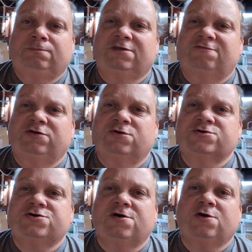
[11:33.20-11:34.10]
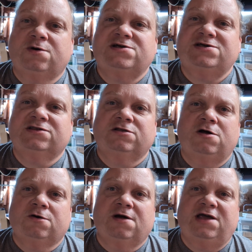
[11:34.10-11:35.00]
The floaters are increasing the
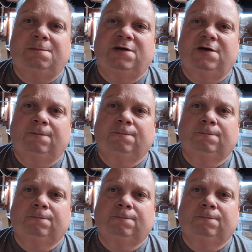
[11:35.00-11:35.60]
longer I keep it in.